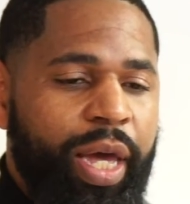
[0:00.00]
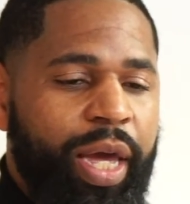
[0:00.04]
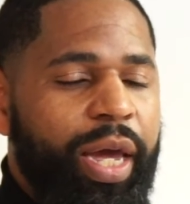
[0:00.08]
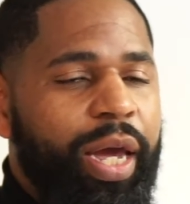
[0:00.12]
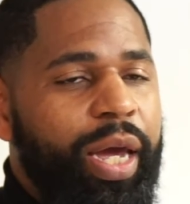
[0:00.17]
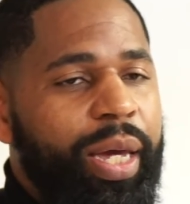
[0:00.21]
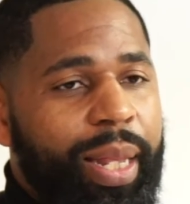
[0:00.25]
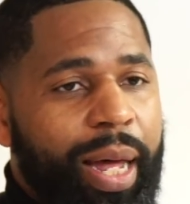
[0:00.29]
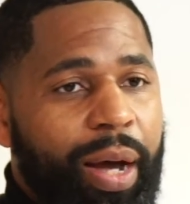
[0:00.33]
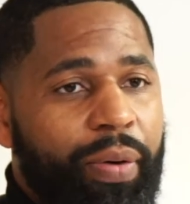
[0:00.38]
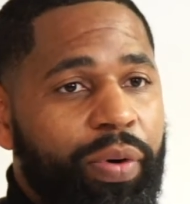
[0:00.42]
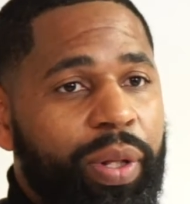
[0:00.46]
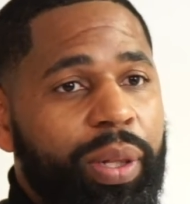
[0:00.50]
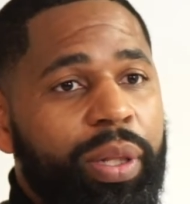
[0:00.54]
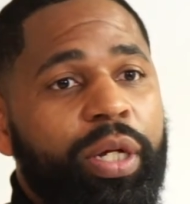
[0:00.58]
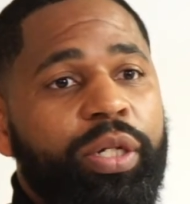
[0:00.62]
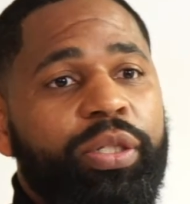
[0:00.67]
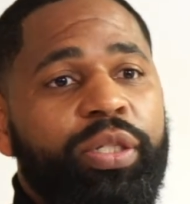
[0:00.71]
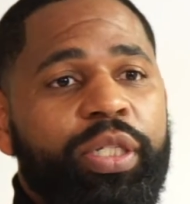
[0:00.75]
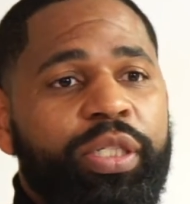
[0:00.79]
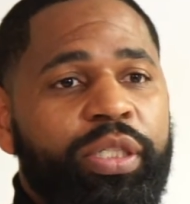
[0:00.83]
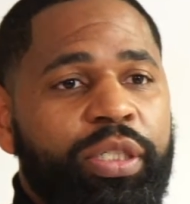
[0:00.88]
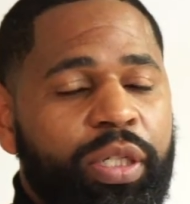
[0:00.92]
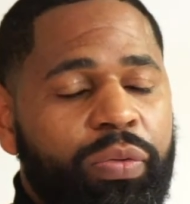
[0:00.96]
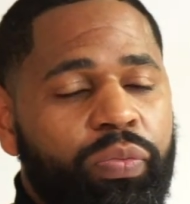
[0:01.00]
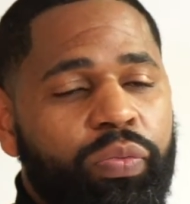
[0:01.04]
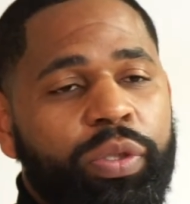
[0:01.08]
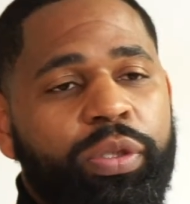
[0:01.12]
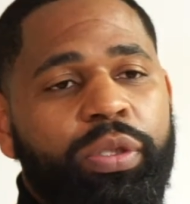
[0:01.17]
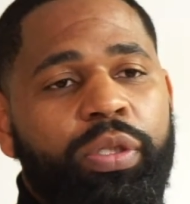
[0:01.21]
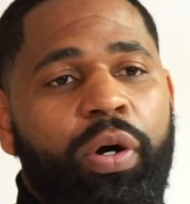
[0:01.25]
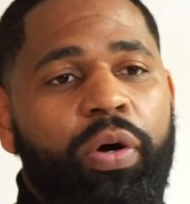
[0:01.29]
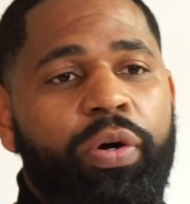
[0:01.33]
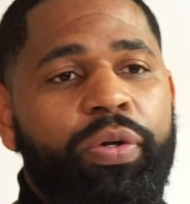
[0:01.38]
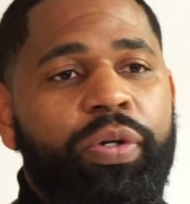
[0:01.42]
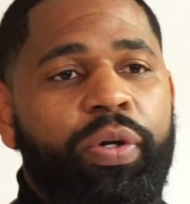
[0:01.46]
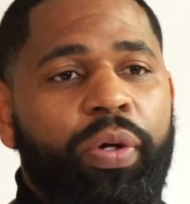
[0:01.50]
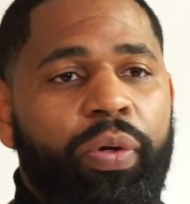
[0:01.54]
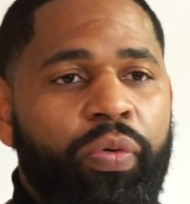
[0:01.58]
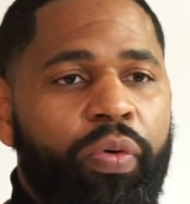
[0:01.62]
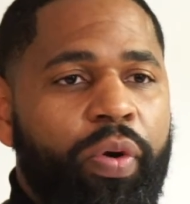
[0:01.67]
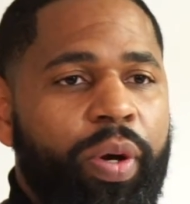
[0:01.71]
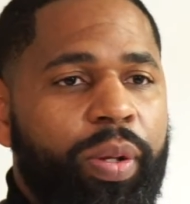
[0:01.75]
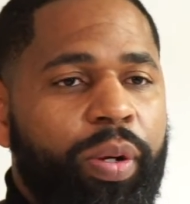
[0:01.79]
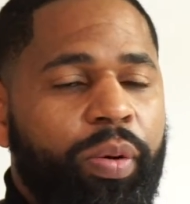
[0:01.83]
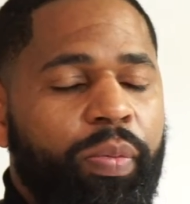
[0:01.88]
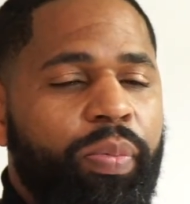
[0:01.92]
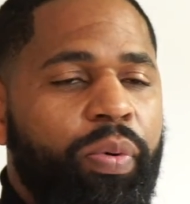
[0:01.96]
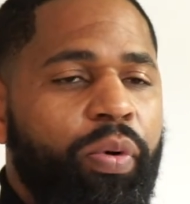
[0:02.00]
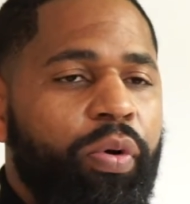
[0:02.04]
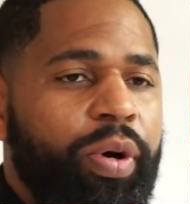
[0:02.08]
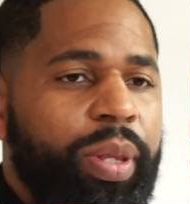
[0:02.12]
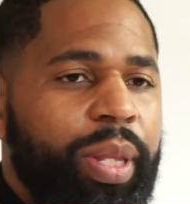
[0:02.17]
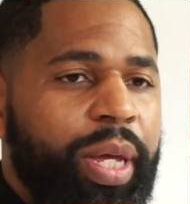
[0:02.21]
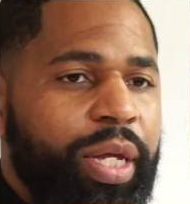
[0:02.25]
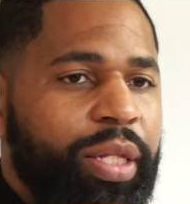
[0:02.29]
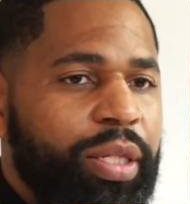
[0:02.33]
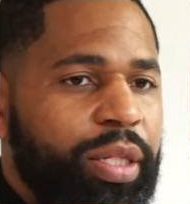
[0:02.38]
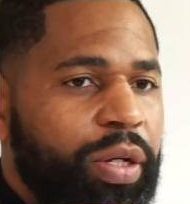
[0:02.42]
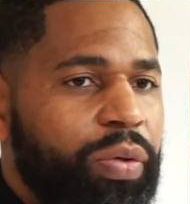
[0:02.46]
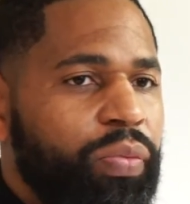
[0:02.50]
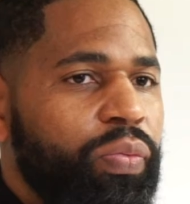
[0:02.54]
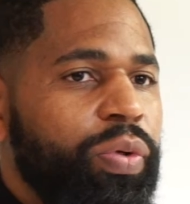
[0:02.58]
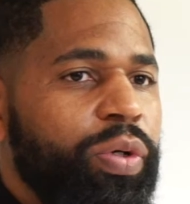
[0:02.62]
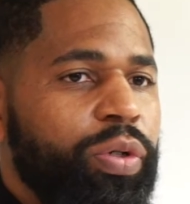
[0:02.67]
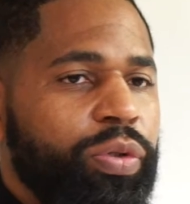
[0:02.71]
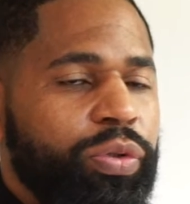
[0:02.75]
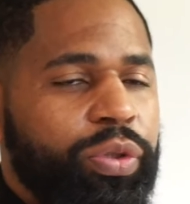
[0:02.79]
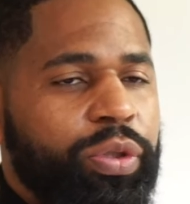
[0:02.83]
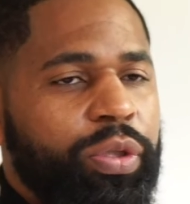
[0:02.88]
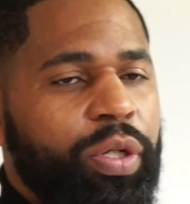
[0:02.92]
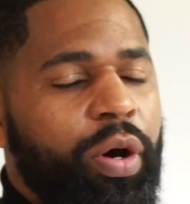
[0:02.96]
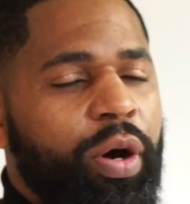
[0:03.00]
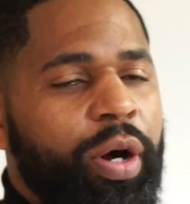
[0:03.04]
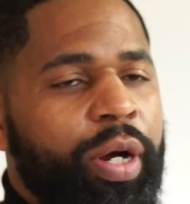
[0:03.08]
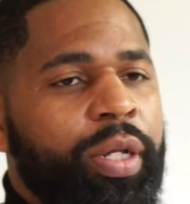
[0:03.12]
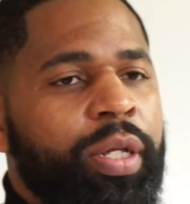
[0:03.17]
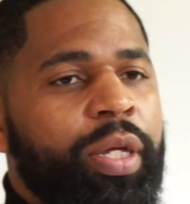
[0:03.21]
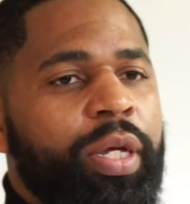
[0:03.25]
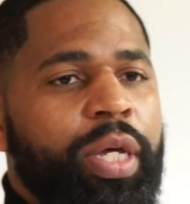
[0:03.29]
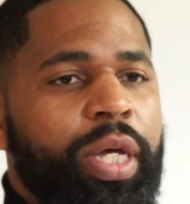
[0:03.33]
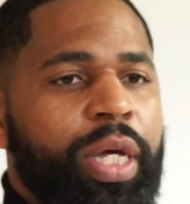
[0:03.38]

And I will look to see what's on your credit report and then we'll start